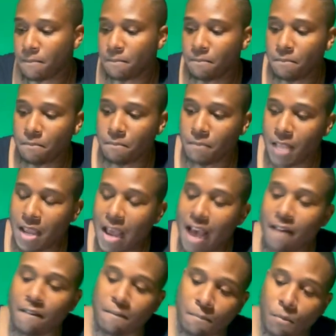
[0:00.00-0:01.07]
they
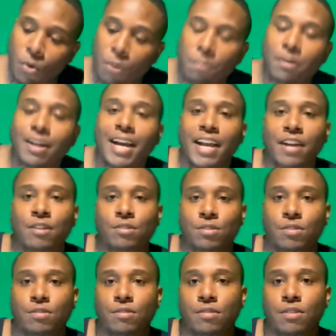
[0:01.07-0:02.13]
have more
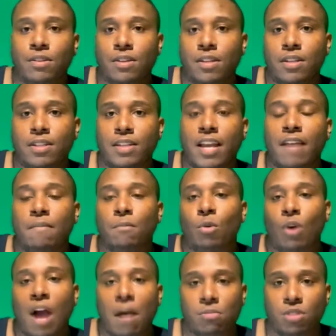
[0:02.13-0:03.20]
players they have more
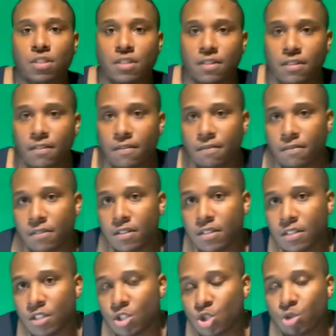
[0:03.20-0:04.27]
options to
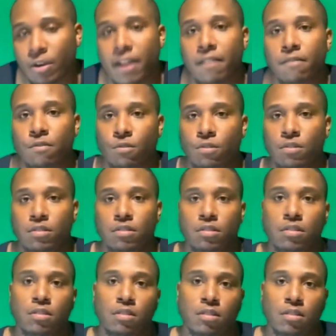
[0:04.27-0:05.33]
trade for,
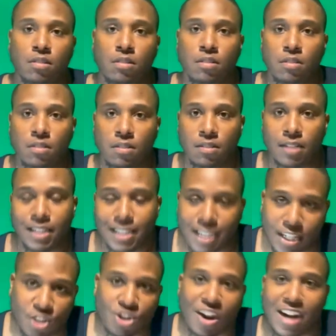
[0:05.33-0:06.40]
They get
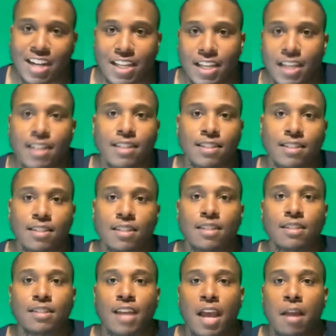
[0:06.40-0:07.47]
try to get
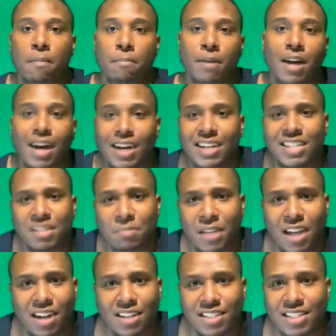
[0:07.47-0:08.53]
Dame. But let's be
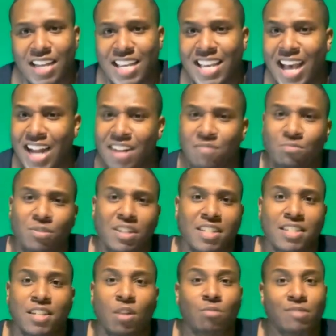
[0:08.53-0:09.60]
honest, they kind of really
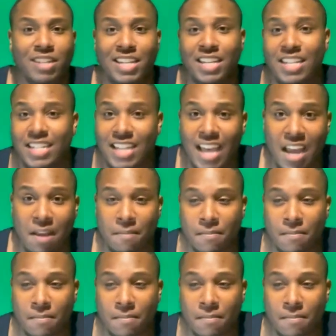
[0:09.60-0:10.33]
don't need Dame.